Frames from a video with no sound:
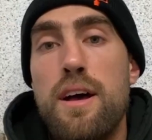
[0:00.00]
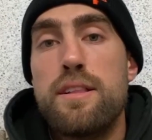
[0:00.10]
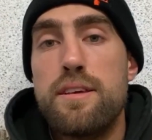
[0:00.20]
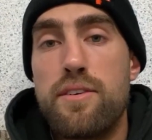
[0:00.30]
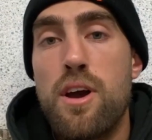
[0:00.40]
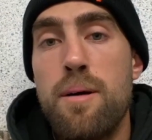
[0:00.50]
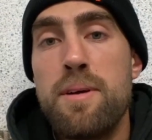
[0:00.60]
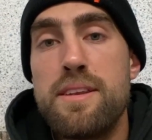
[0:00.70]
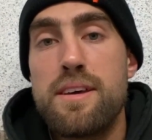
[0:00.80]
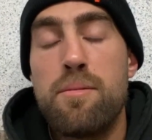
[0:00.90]
Leave a
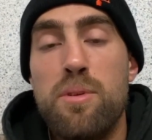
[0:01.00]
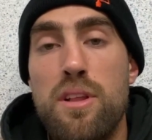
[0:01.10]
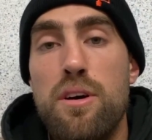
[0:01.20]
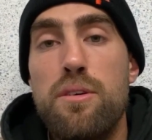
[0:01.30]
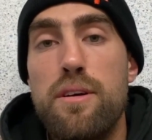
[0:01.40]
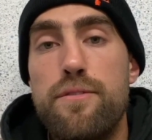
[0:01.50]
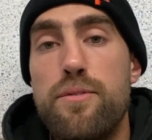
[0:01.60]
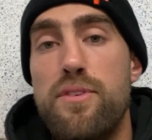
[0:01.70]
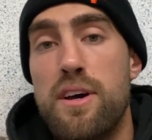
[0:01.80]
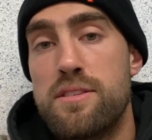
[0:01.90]
comment down below if
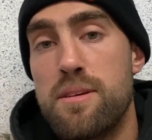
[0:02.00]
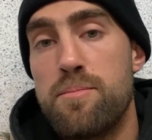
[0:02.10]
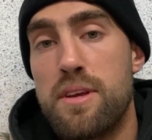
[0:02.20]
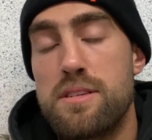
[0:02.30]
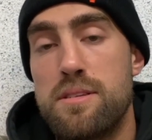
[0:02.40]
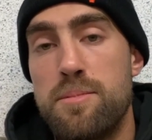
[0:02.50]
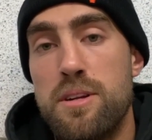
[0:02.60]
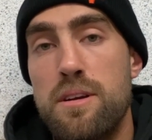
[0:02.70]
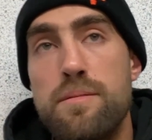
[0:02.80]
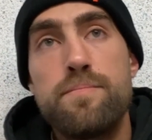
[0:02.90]
you've done something similar,